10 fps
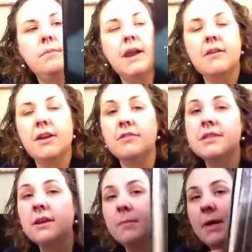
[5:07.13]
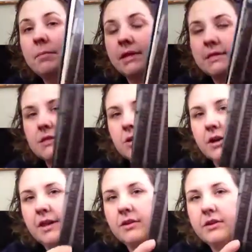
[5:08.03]
I don't know. It's not a bad place to
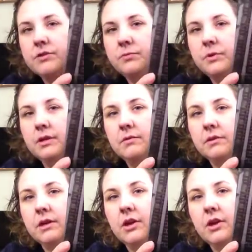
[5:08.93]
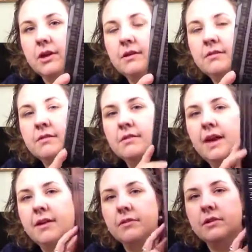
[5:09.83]
start either. It's really, really good.
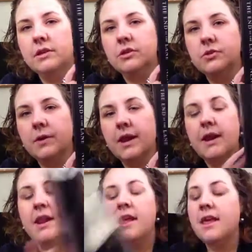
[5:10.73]
I really enjoyed it.